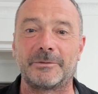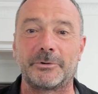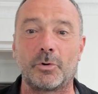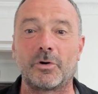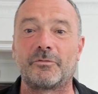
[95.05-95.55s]
but
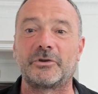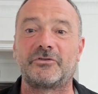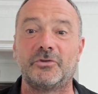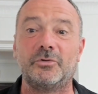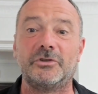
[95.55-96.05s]
all of which
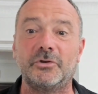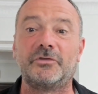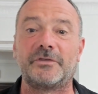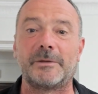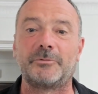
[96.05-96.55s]
do use
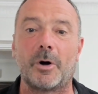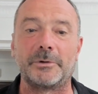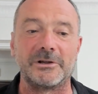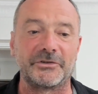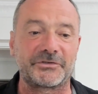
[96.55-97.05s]
the
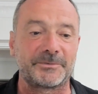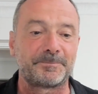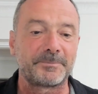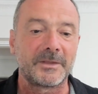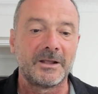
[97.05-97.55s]
abdominals.
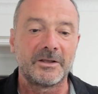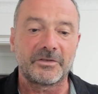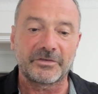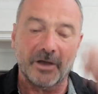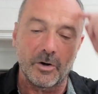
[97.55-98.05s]

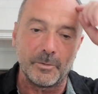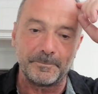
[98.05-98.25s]
So